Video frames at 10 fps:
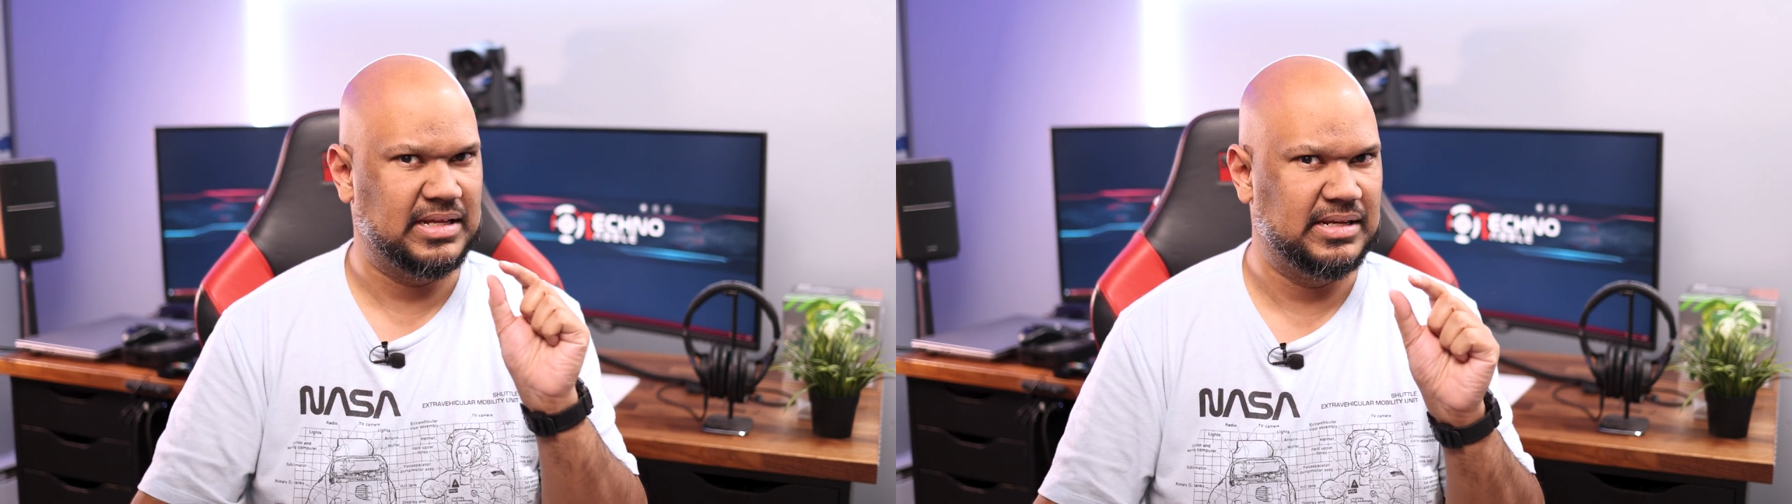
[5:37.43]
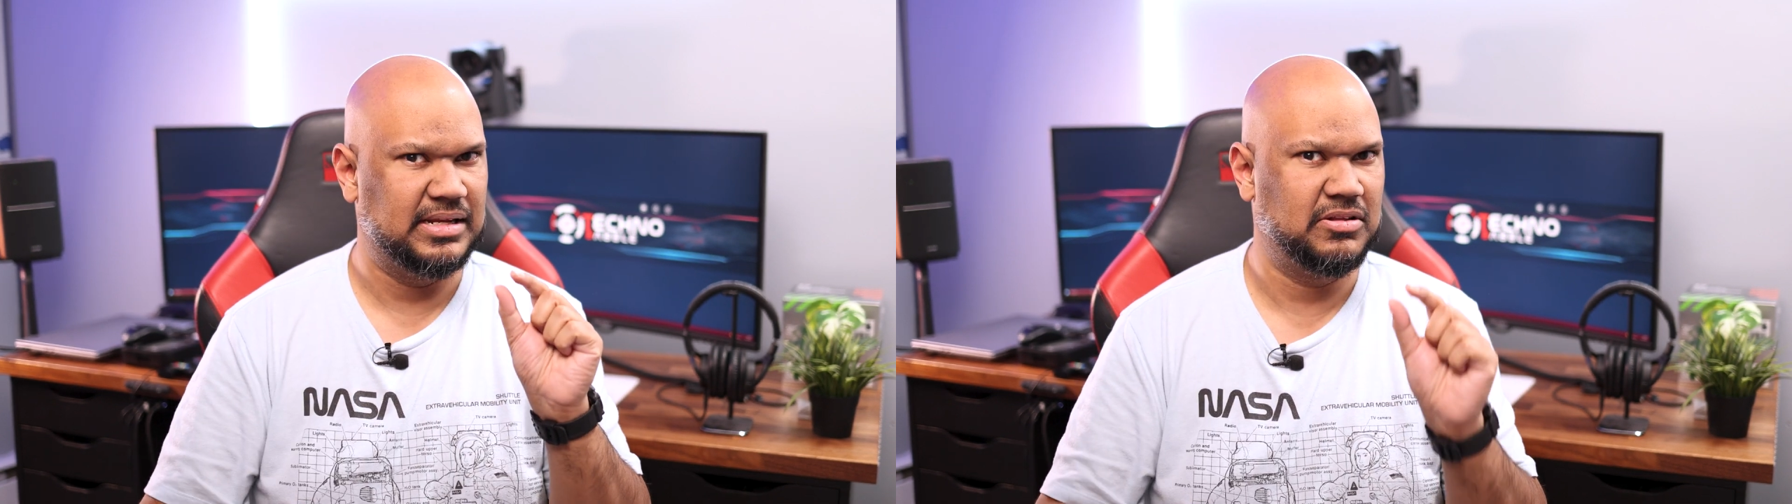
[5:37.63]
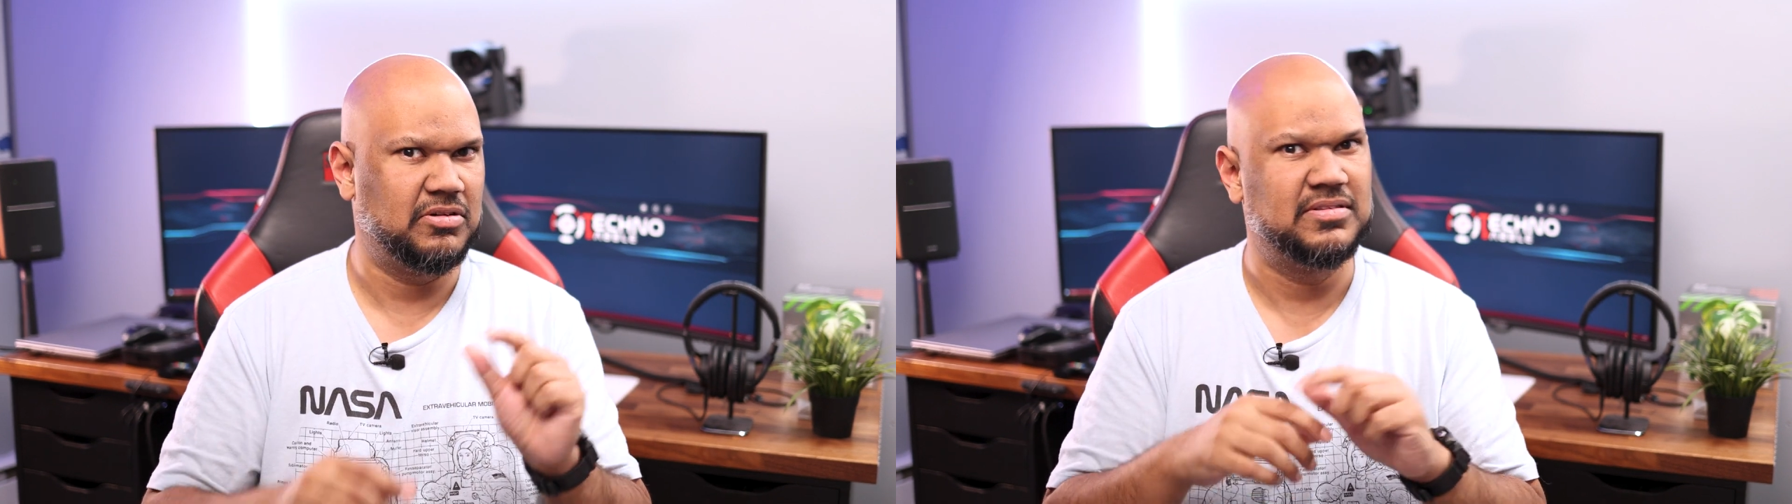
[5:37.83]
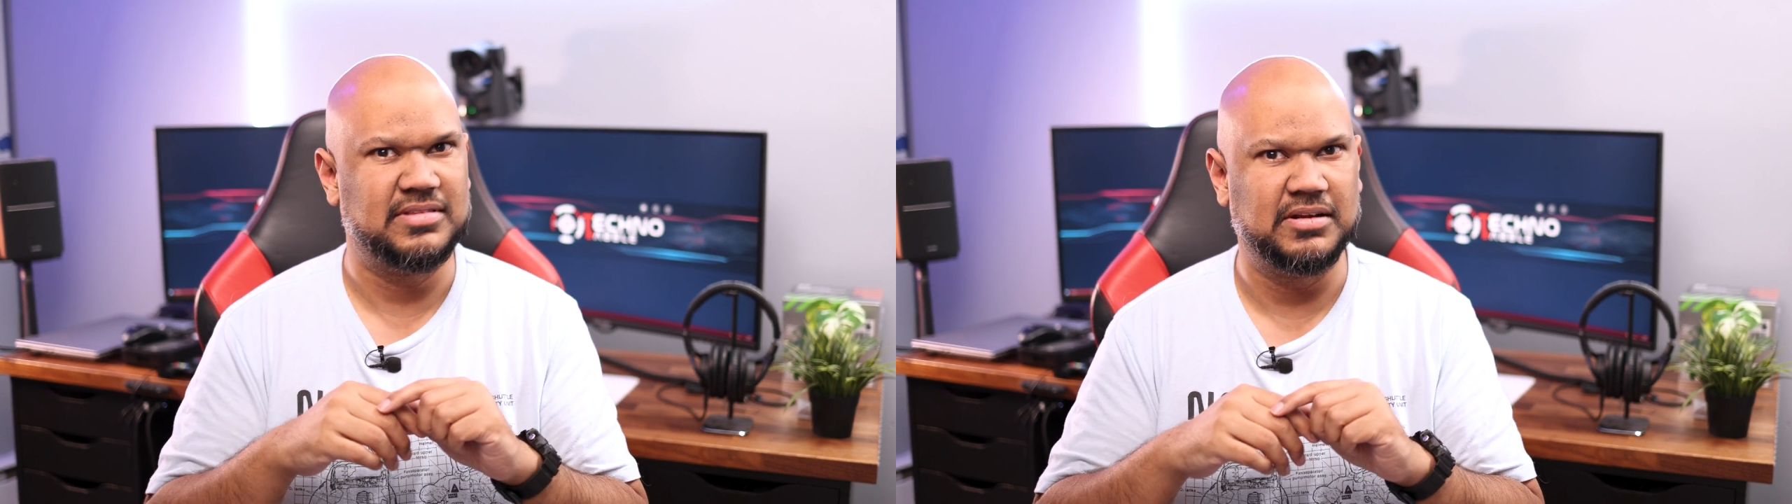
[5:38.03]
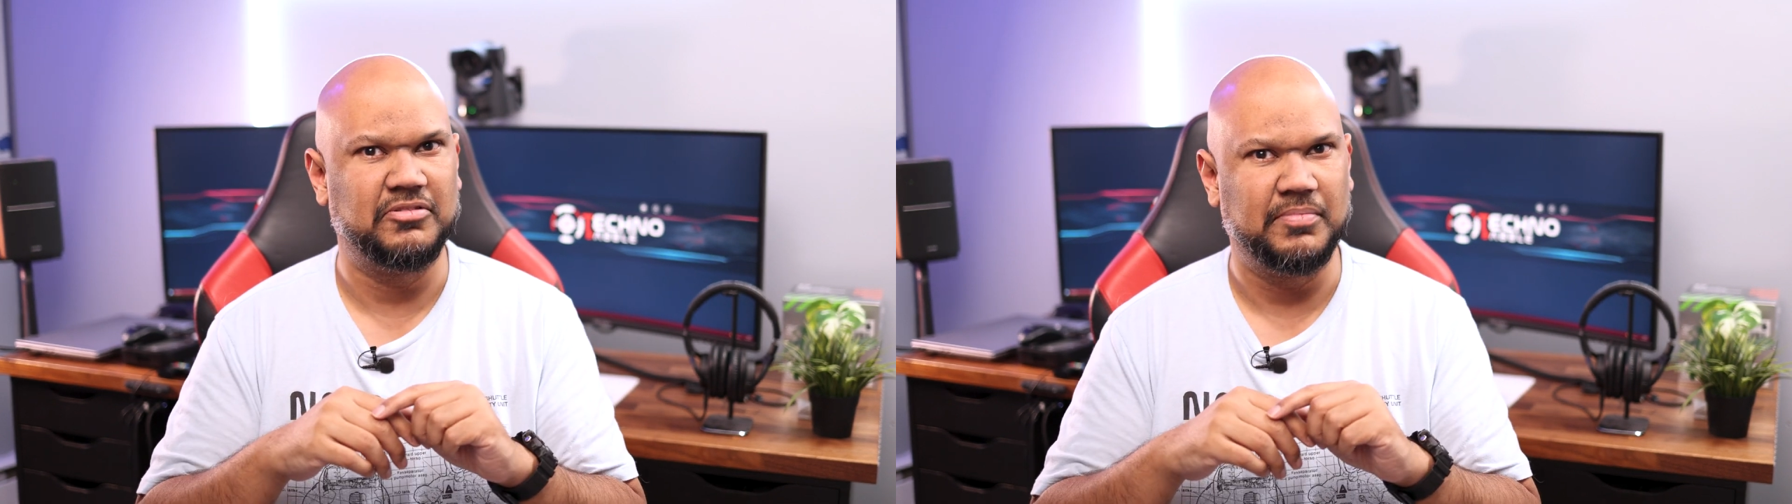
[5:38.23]
a little
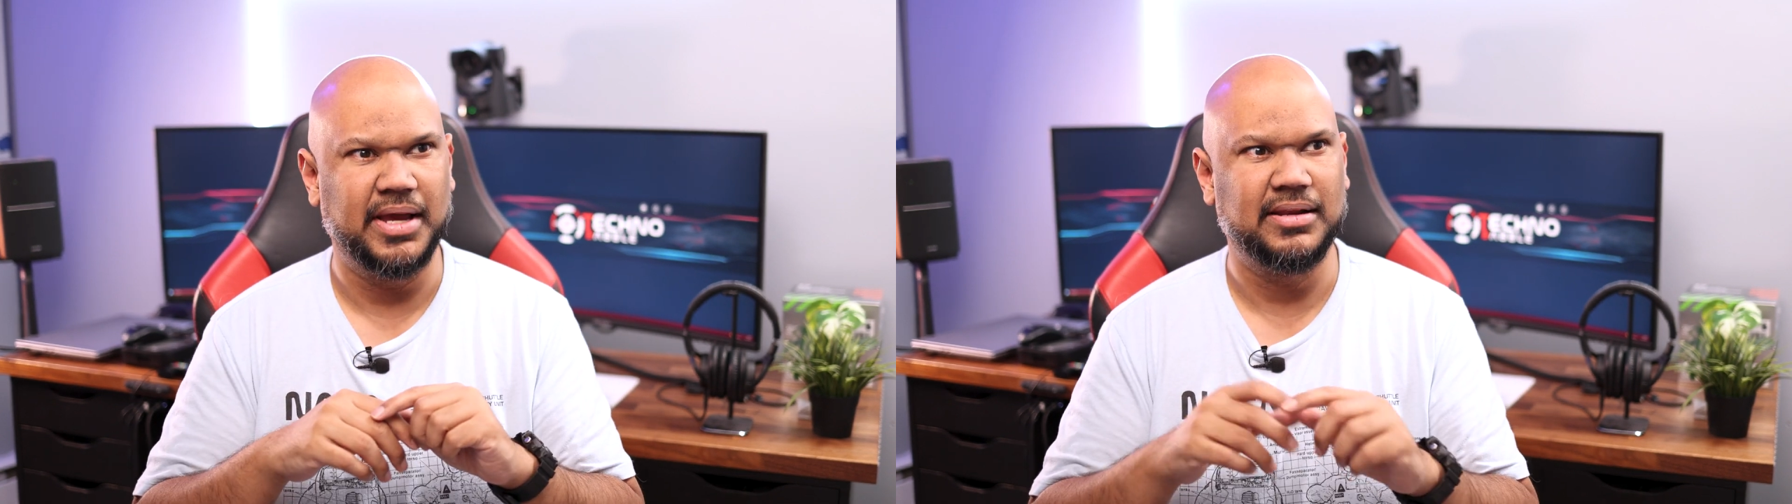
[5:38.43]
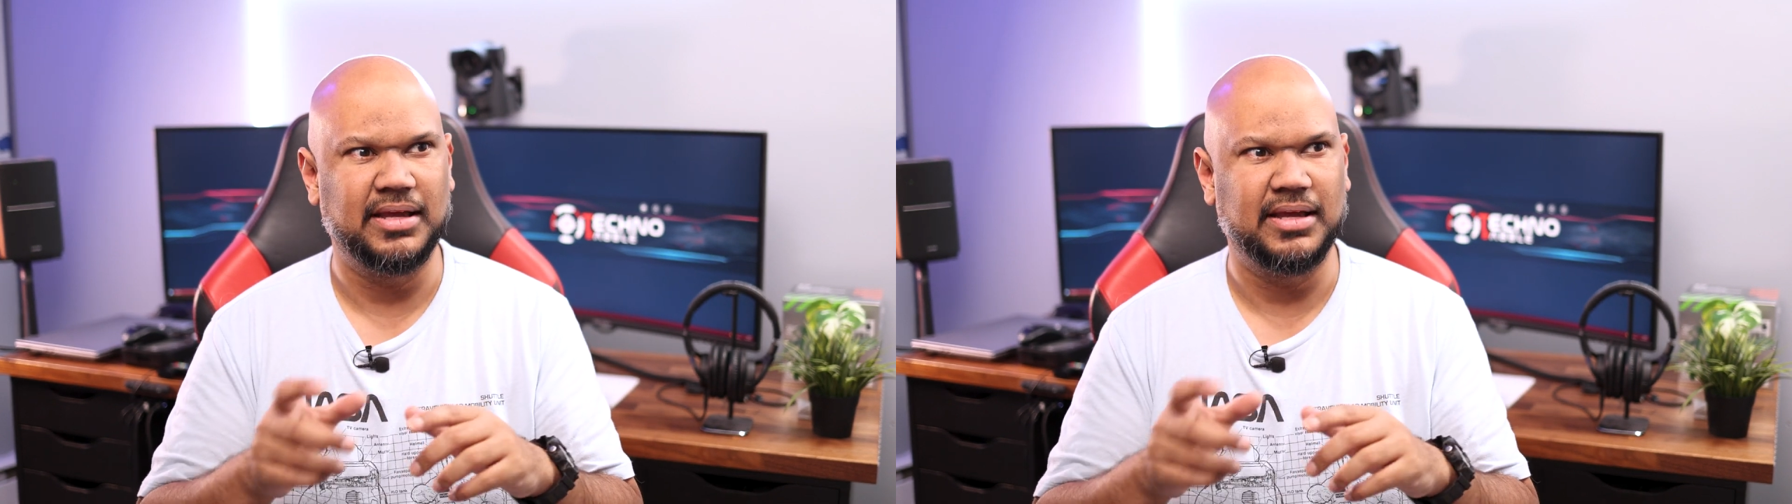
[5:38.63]
concern of mine.